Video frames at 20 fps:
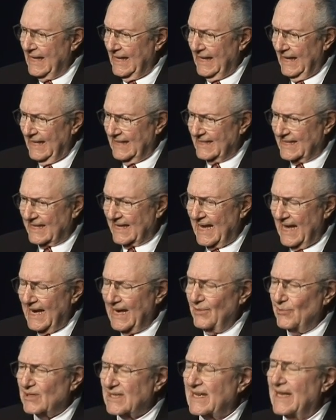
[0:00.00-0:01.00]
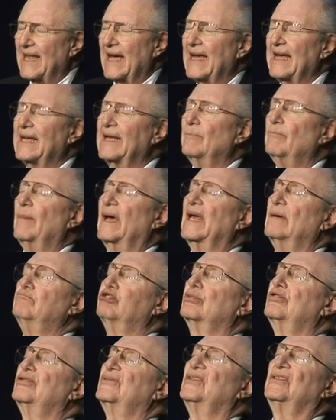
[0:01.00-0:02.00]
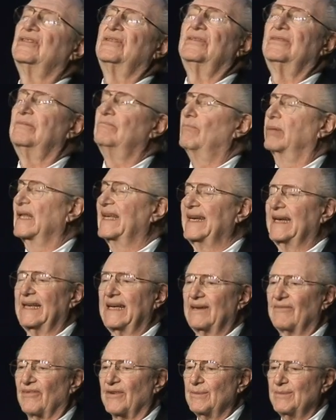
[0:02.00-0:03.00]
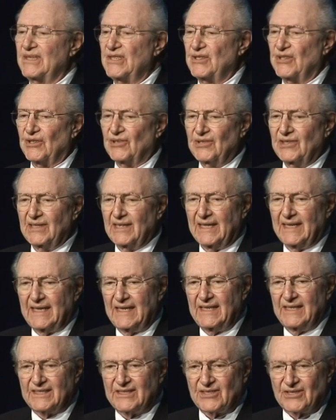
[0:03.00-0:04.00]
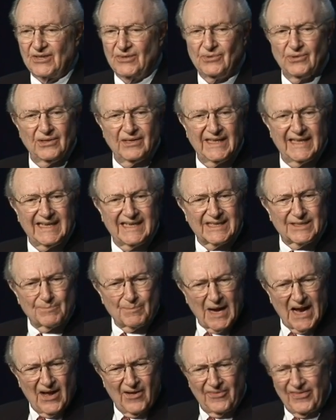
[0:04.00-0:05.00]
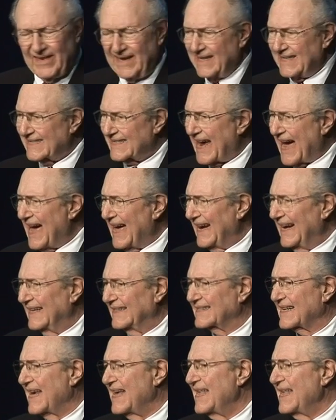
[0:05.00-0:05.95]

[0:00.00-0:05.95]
And Scotty was lying in bed, bleeding from his urine and his stool and his mouth and his eyes.